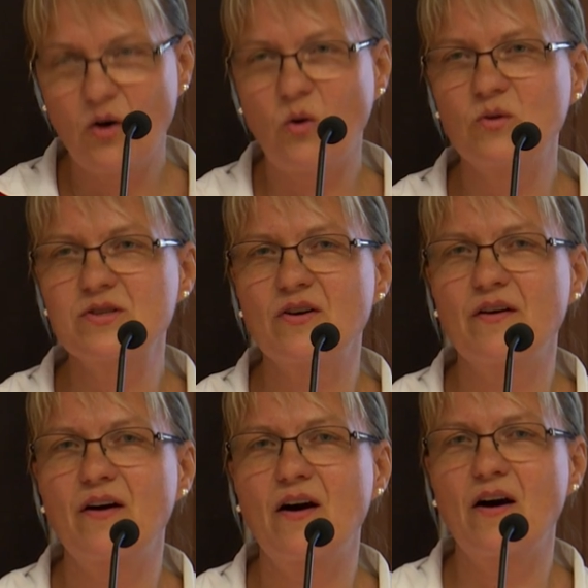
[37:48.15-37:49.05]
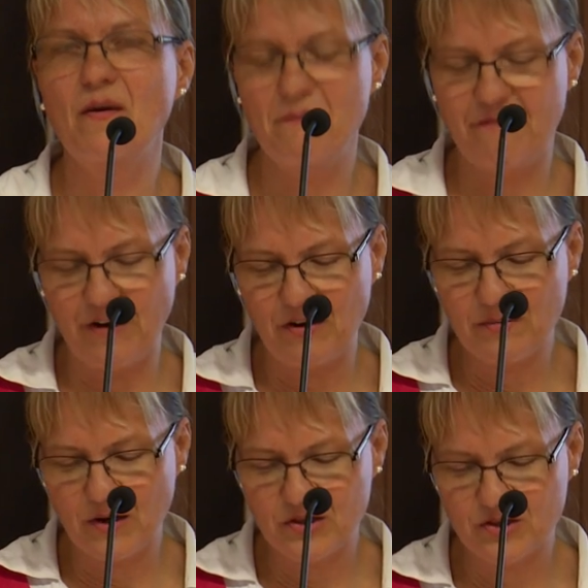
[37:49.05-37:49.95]
also very
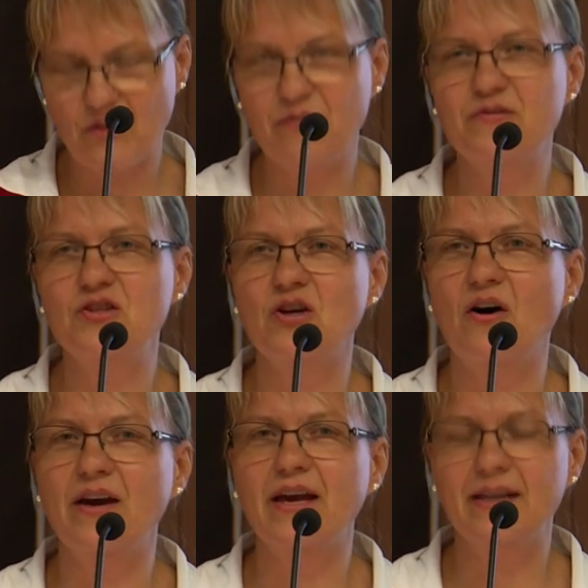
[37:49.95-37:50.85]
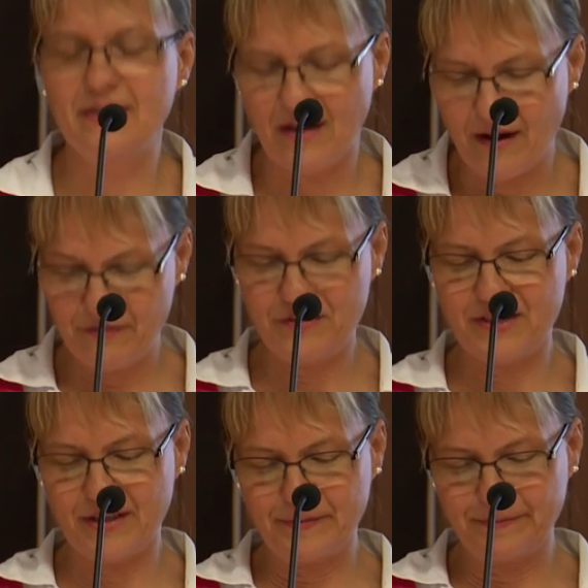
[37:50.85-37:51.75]
much of joy and
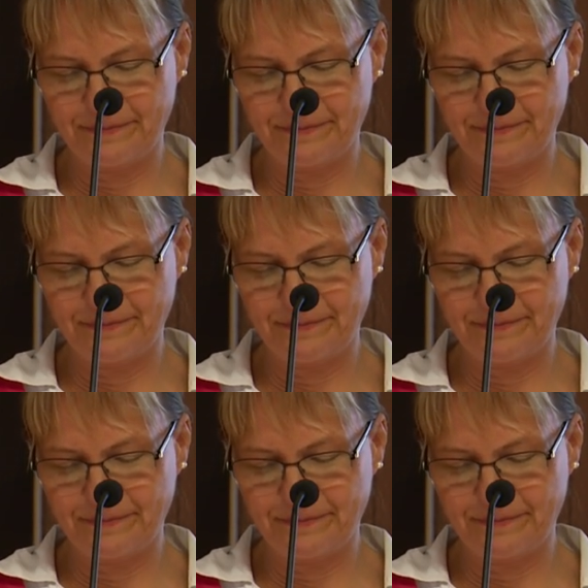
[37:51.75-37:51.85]
laughter.